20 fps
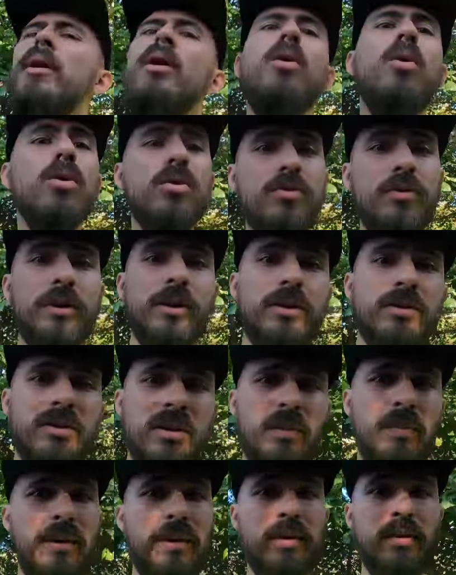my old videos
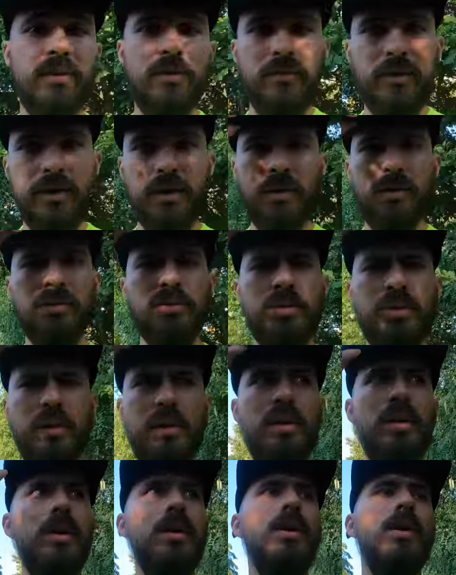and my current videos
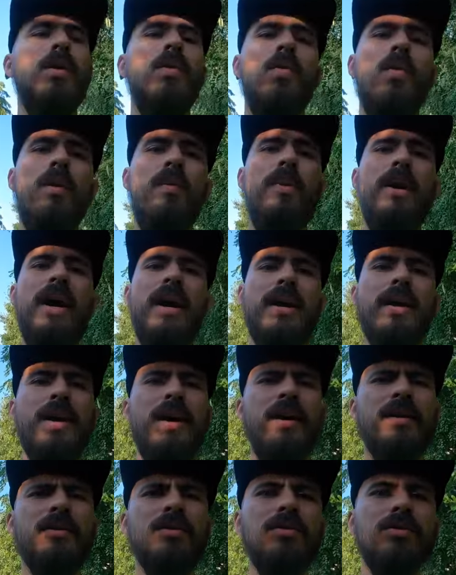what bag
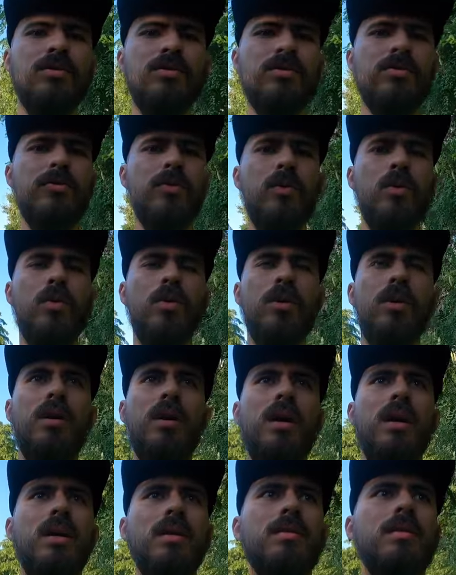I use for
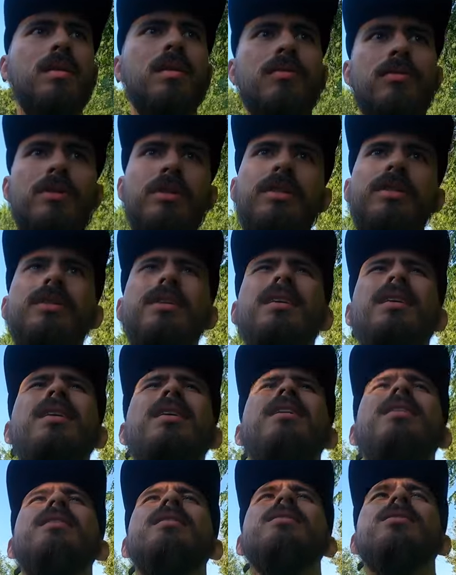deliveries.
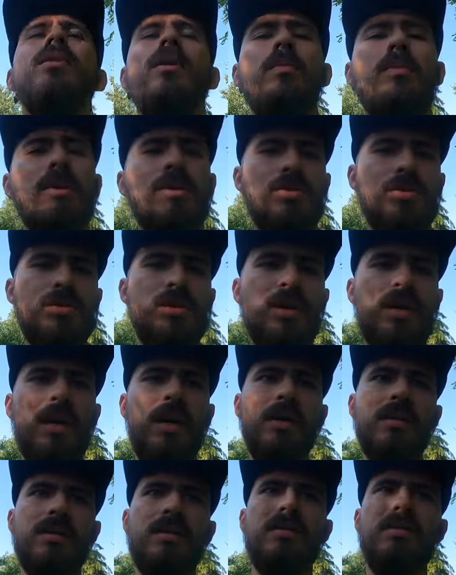So I'm going to show you
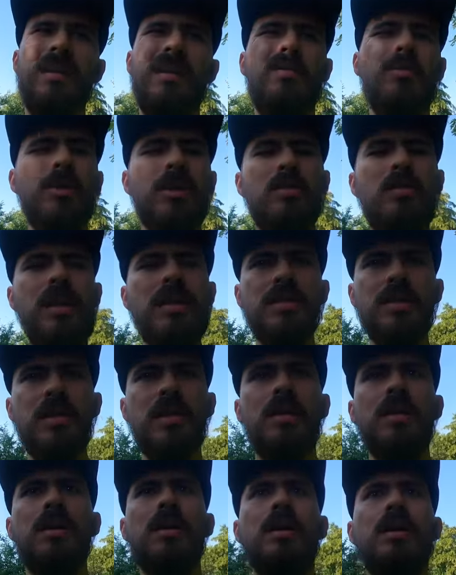guys like a pretty
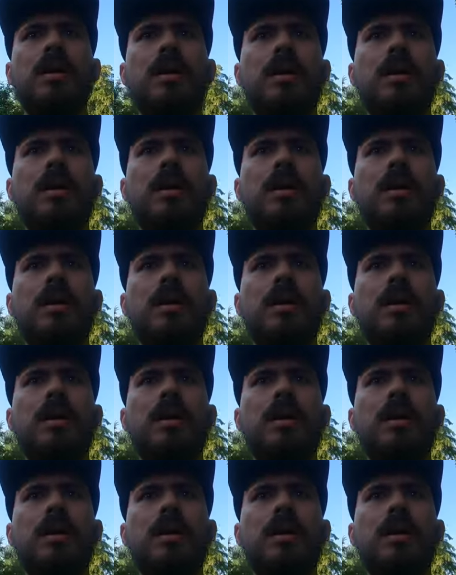basic